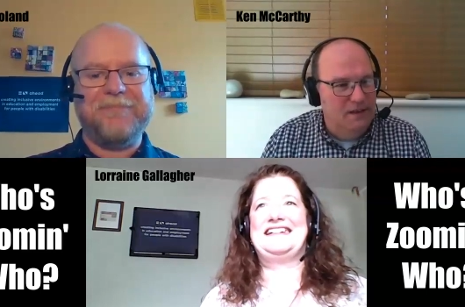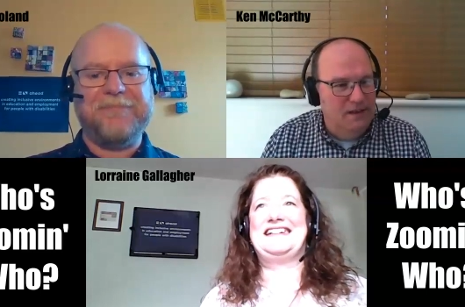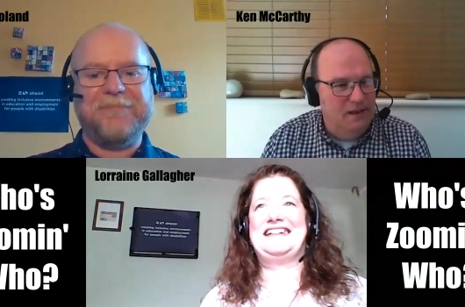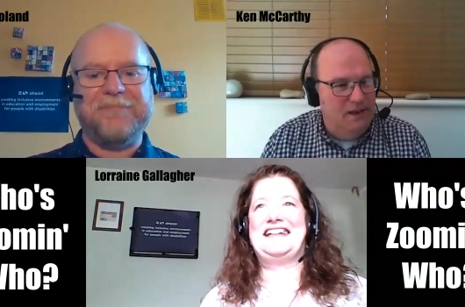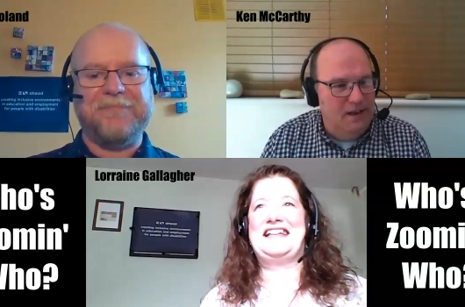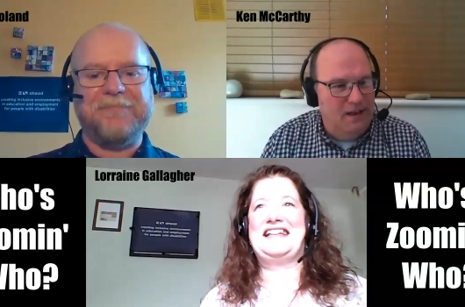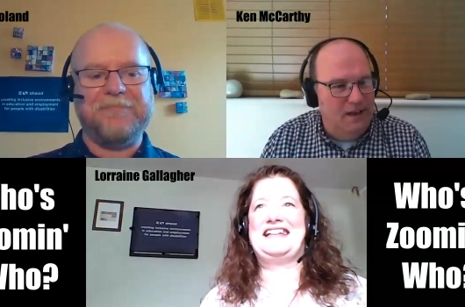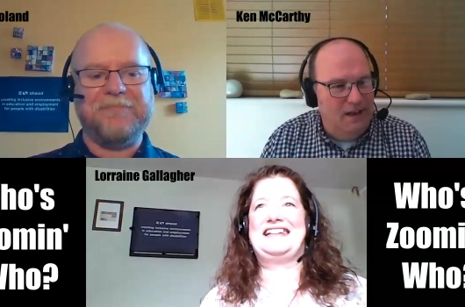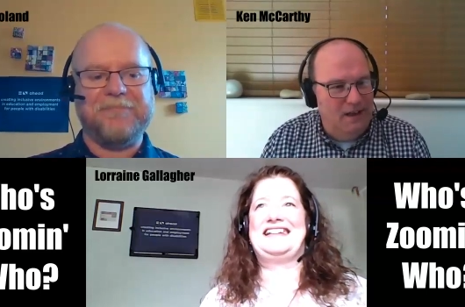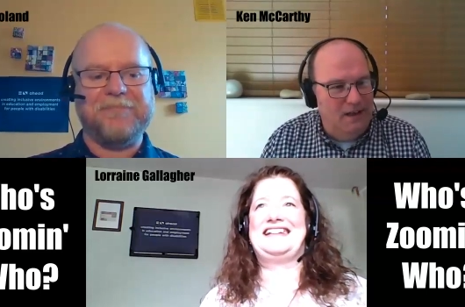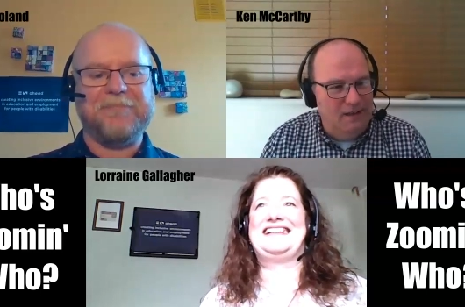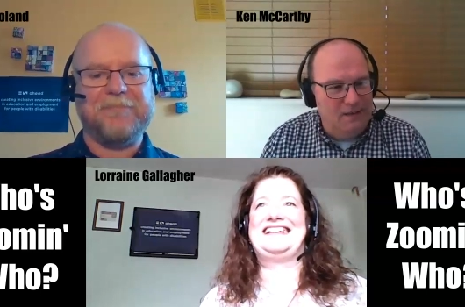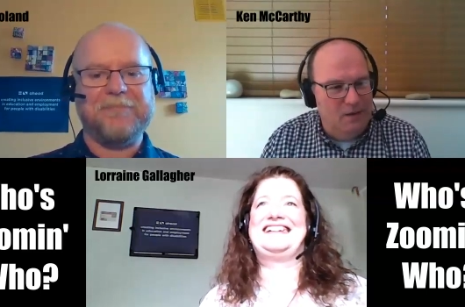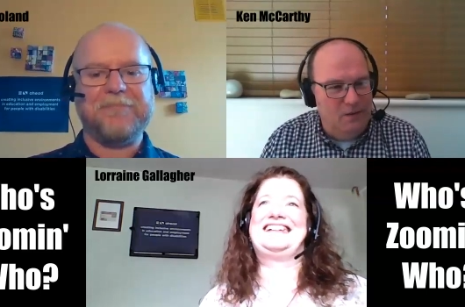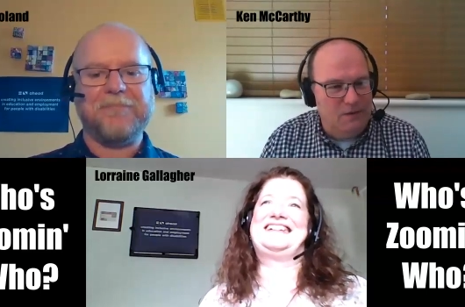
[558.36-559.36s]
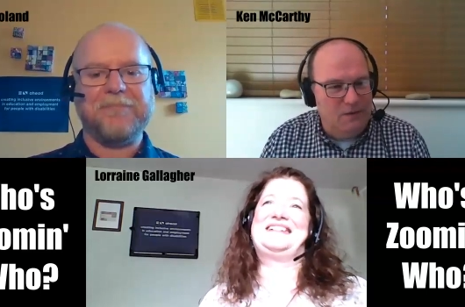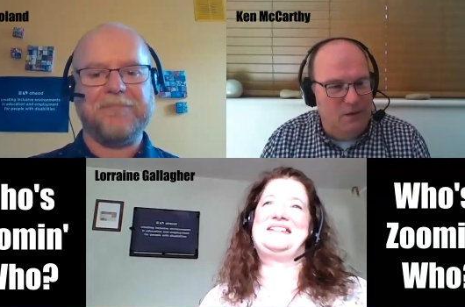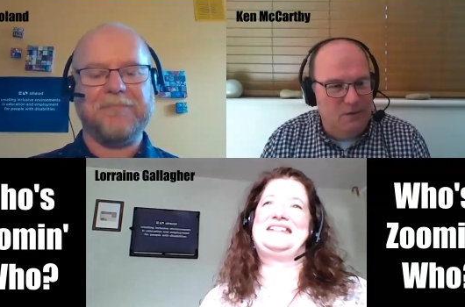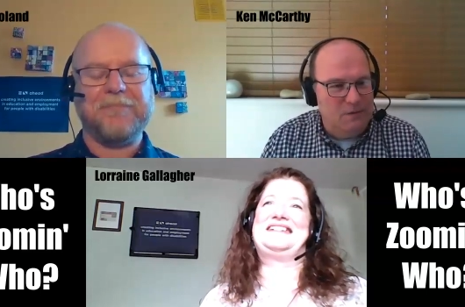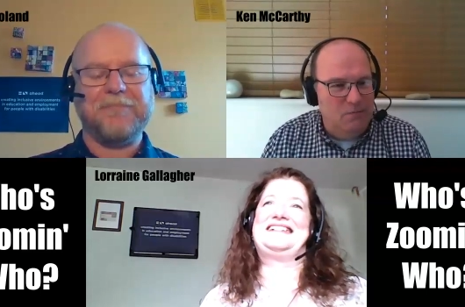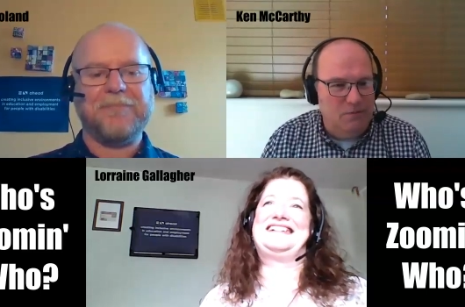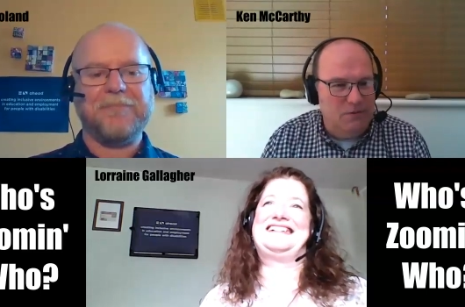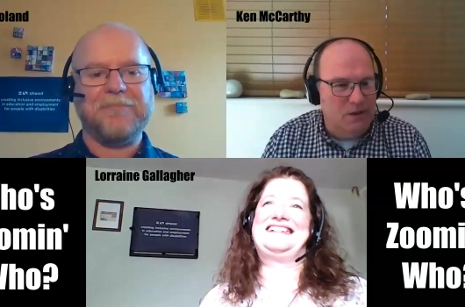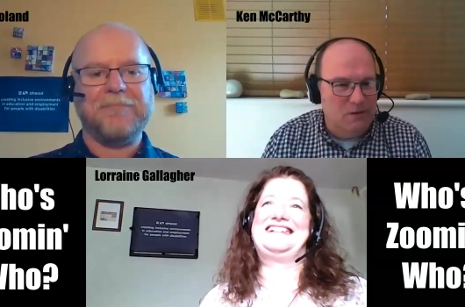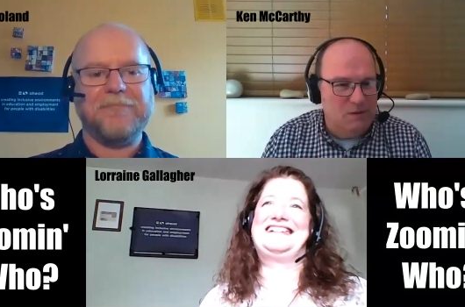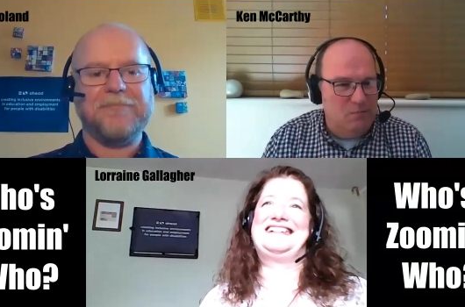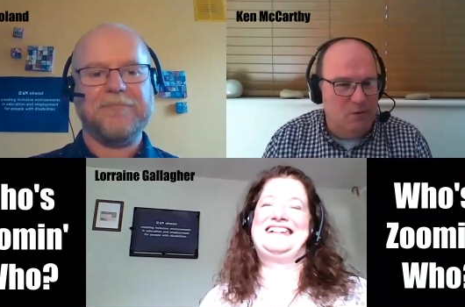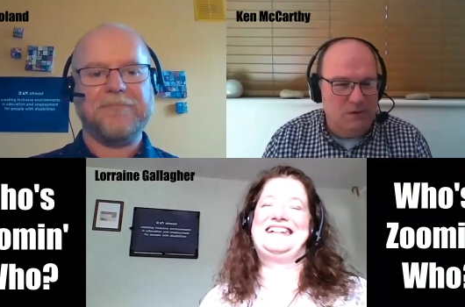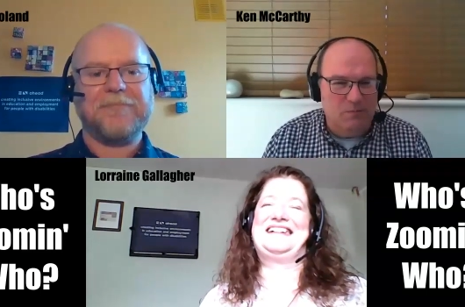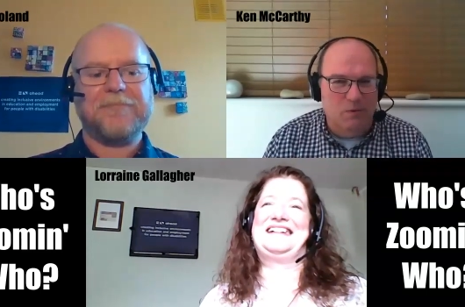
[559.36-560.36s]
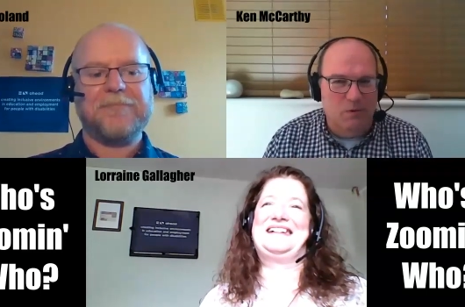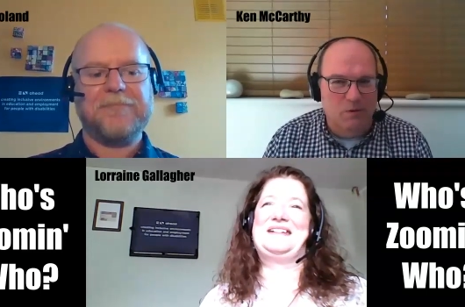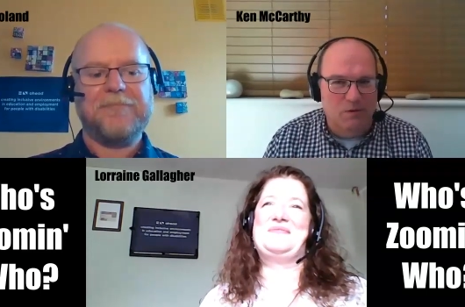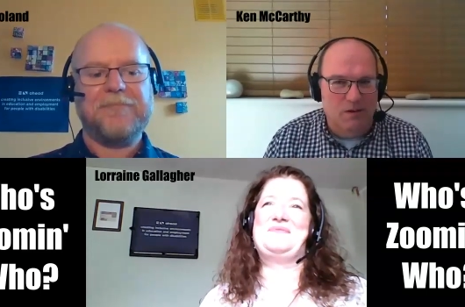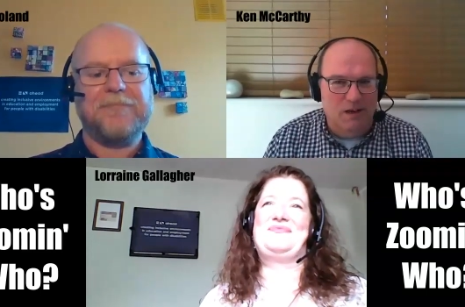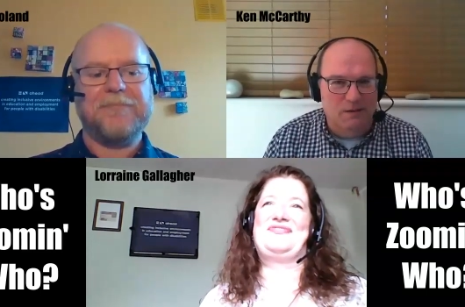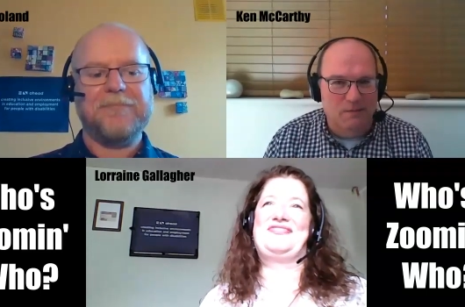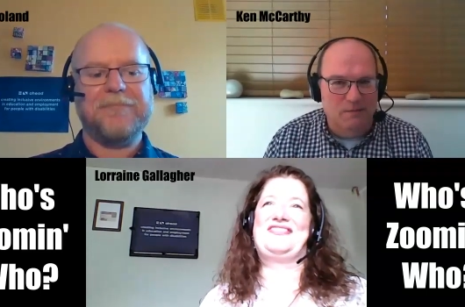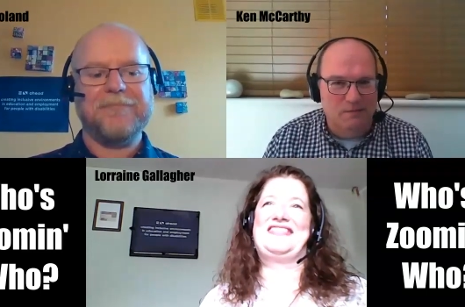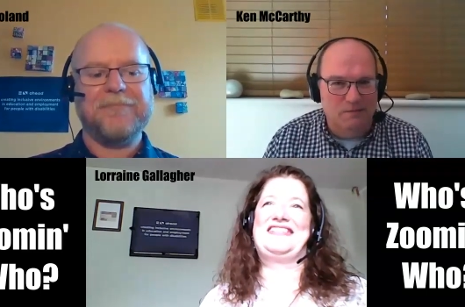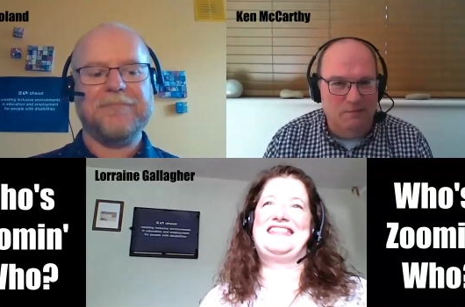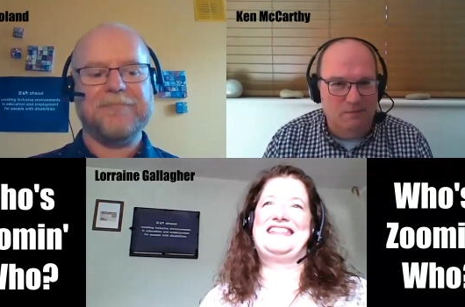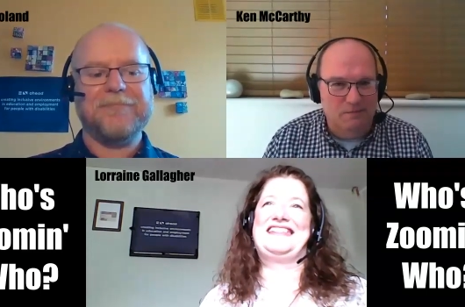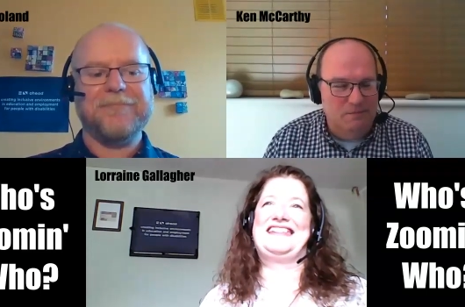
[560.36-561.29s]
Speaker 1: mm-hmm. uh, so, sounds sounds much more um,